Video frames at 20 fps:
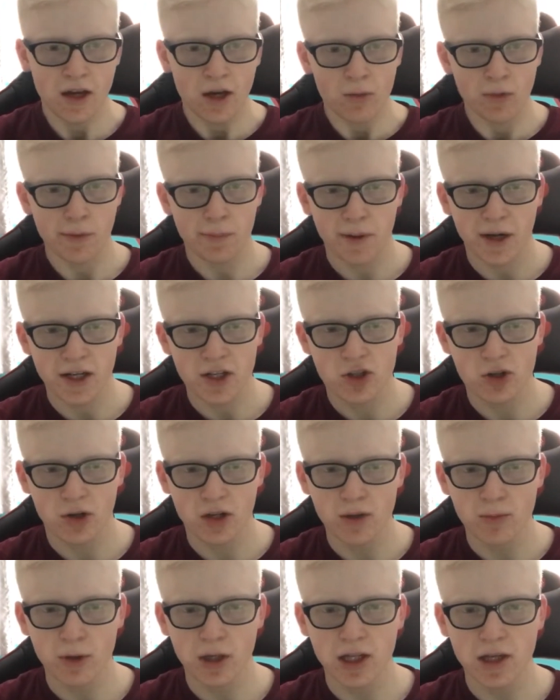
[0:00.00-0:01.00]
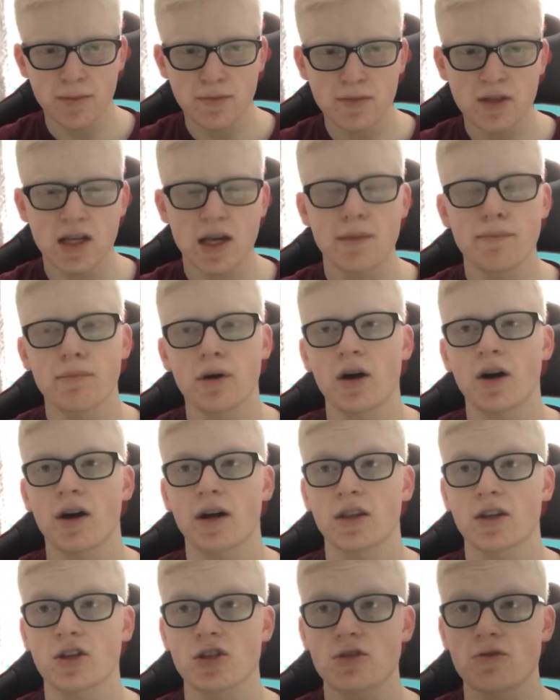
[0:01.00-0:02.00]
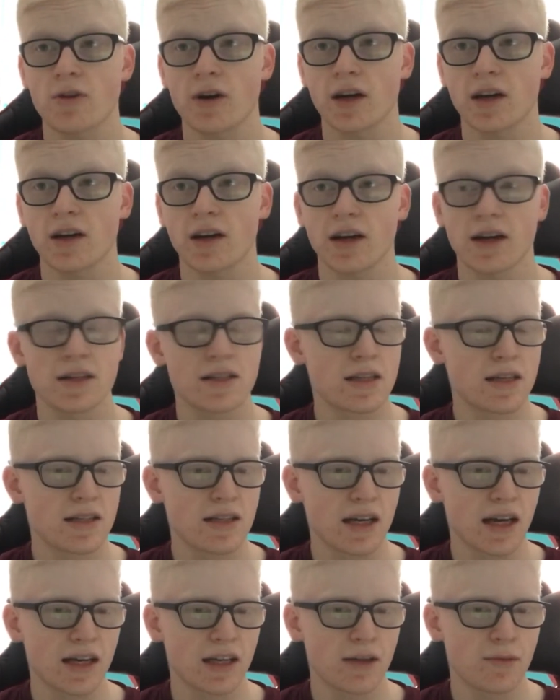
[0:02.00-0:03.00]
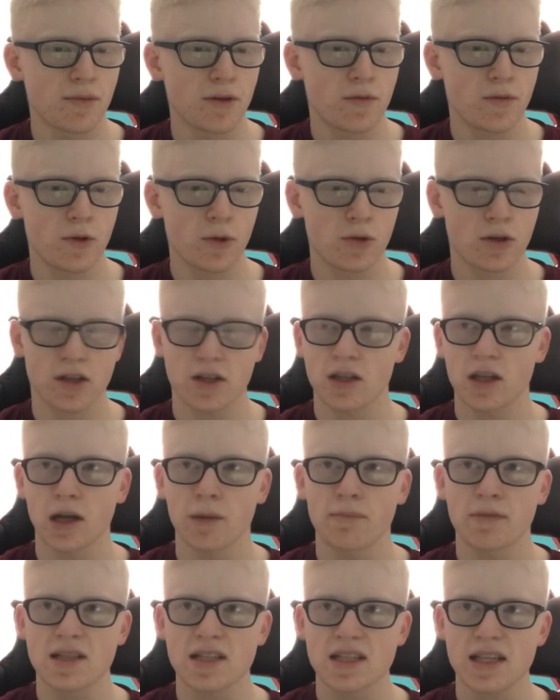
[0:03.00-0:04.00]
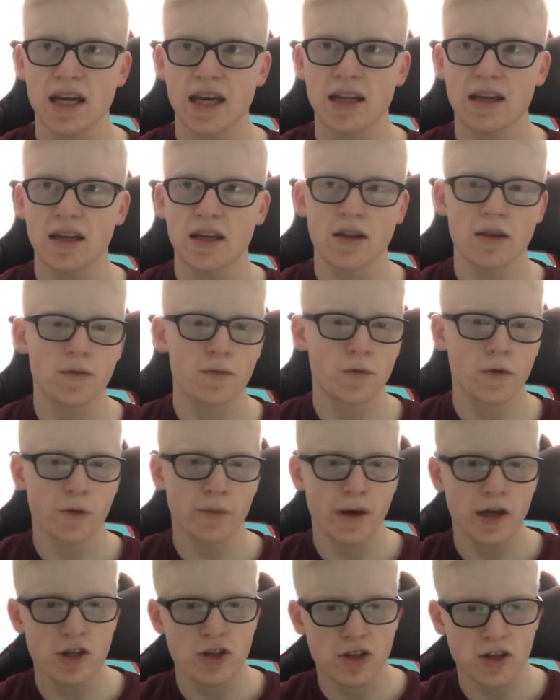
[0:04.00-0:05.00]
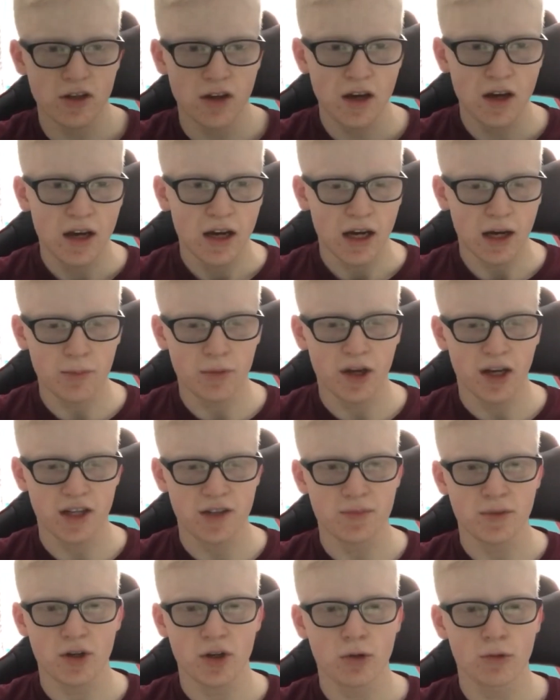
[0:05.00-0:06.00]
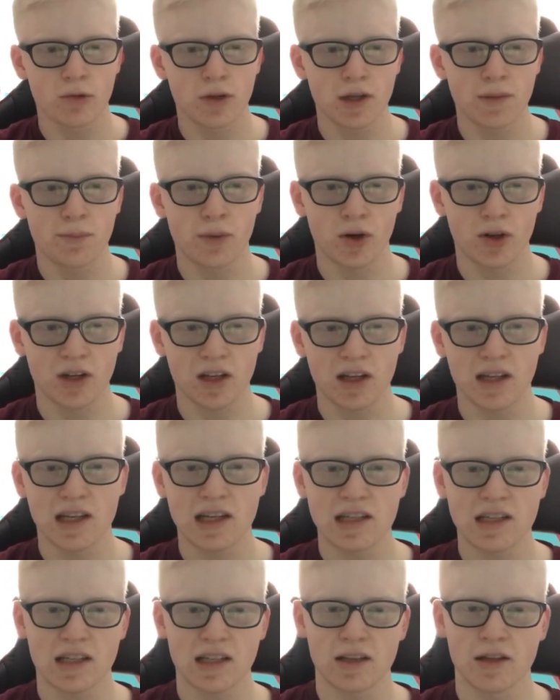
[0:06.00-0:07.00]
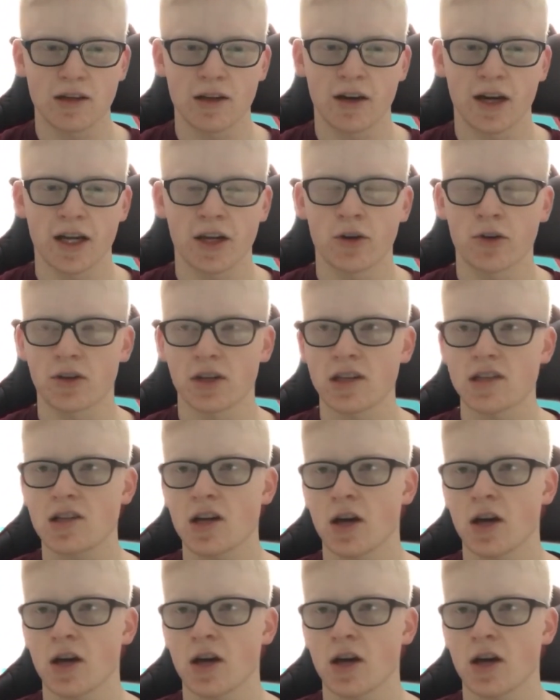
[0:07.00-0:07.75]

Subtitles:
We played Johnny Williams in behind the striker as the attacking midfielder, the number 10 in the formation, and we had Macaulay Bonne leading the line on his